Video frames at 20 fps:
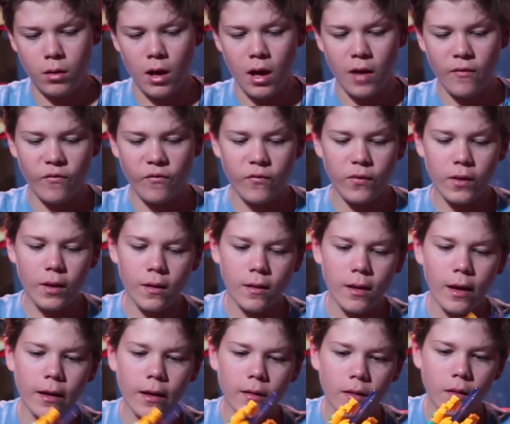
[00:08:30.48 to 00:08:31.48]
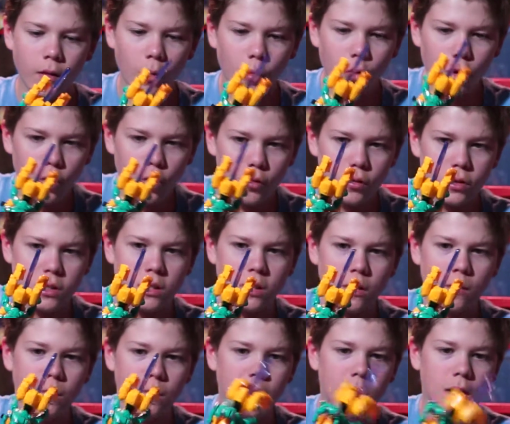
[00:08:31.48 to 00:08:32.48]
I feel like there used
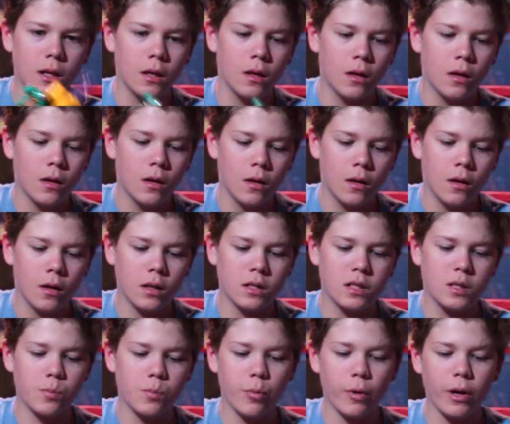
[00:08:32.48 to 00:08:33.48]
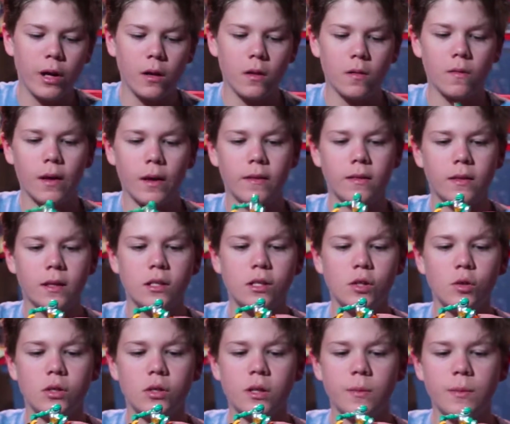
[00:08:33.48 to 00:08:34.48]
to be a spring, like this
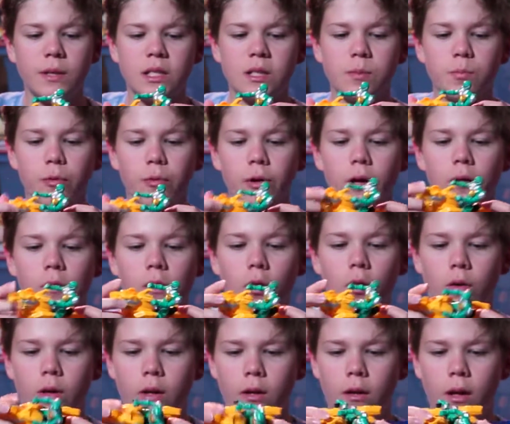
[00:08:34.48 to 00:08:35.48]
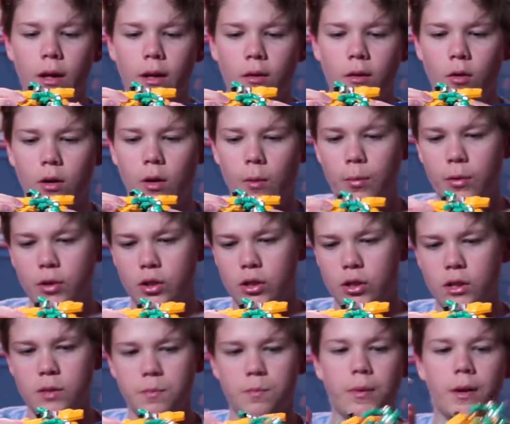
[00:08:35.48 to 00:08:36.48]
used to be spring loaded. Like you could push
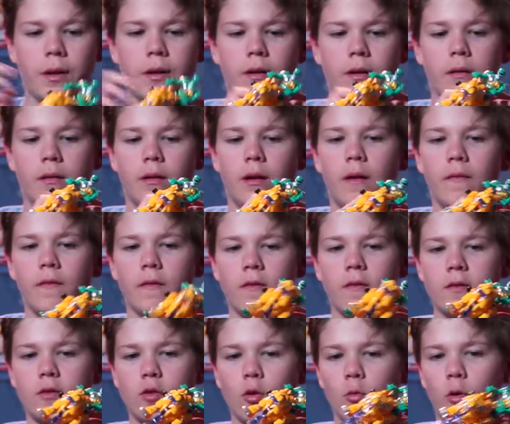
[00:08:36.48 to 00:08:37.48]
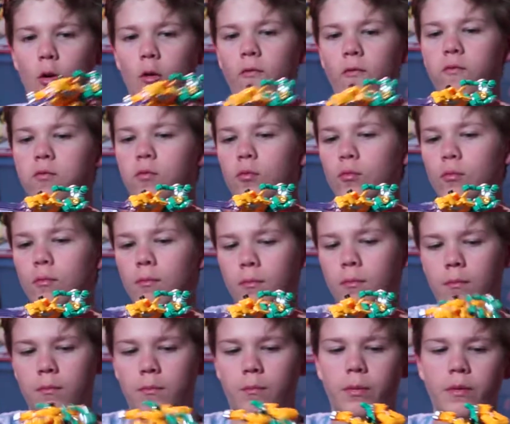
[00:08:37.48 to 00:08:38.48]
this button and then the star will go, phoom!
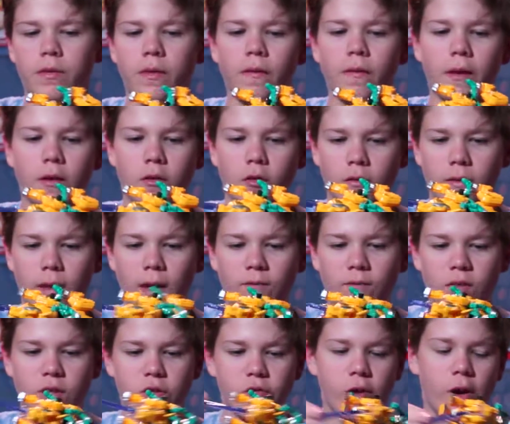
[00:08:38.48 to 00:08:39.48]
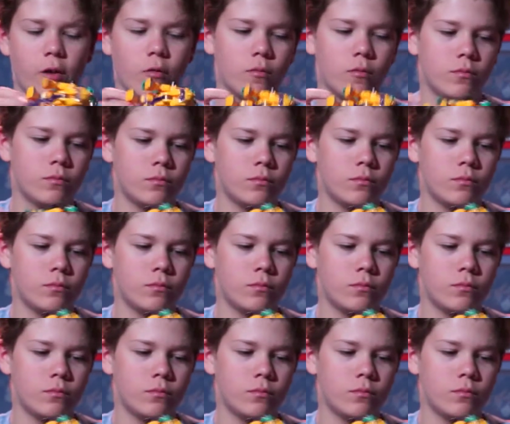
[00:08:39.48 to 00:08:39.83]
But then they took that feature out.